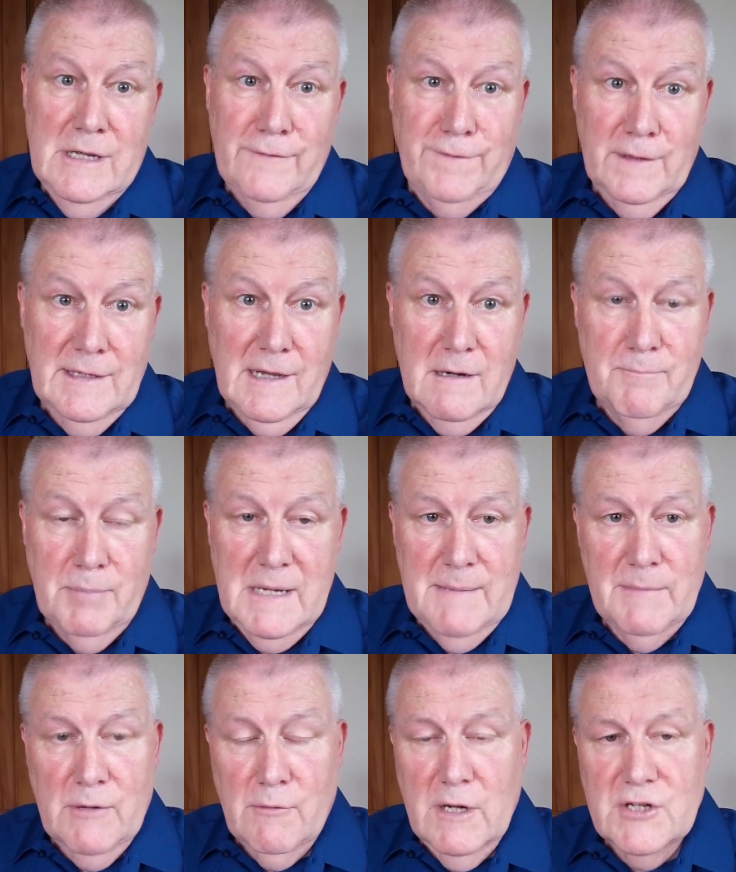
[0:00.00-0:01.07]
If in doubt,
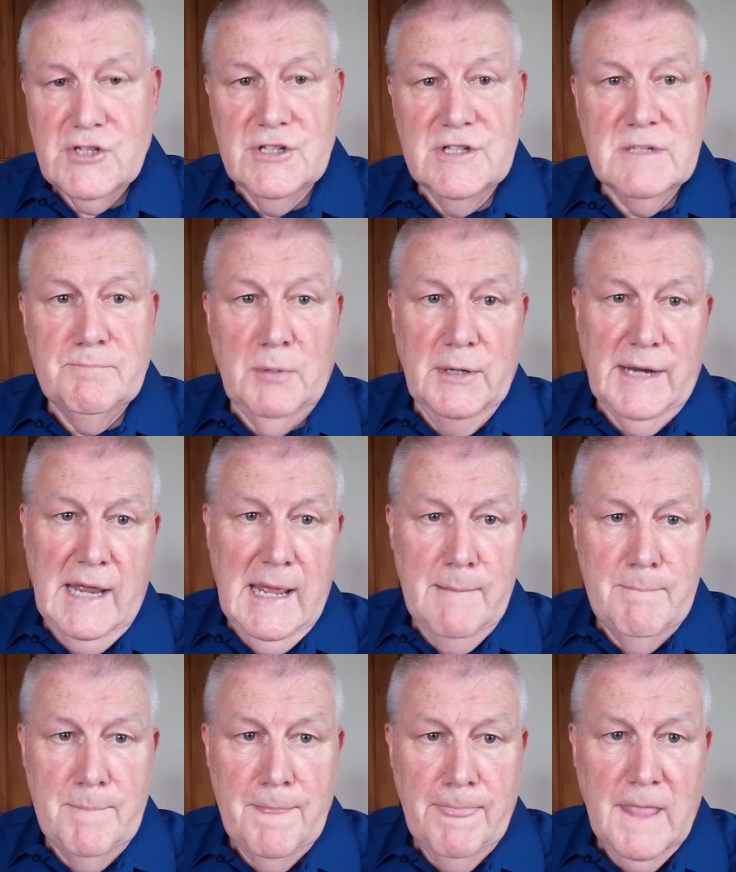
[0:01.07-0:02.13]
blame the Russians. But
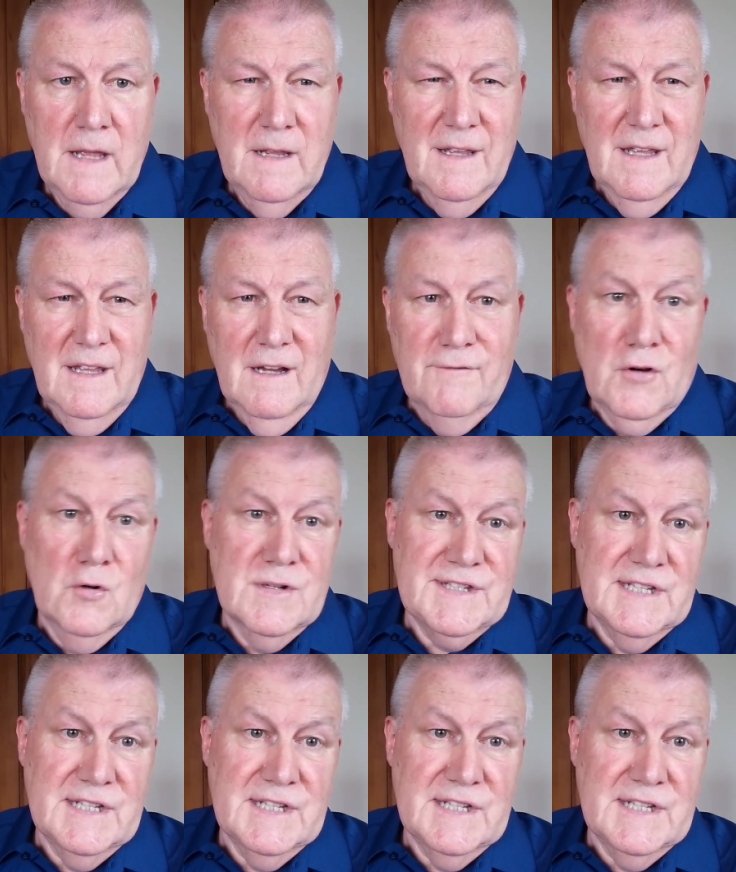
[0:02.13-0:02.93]
of course,